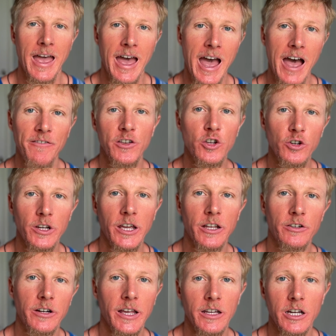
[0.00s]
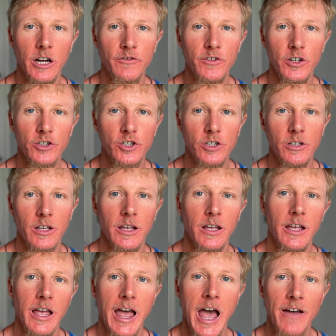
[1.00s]
Having good internet coverage,
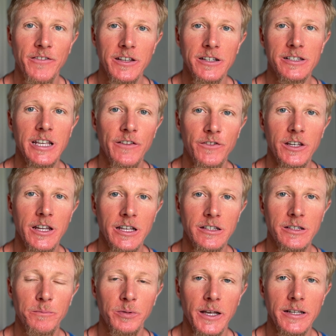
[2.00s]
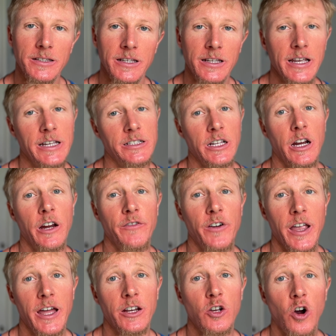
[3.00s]
having safety nets in place in case I ever
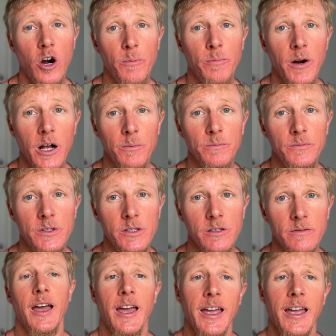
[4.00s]
had car problems,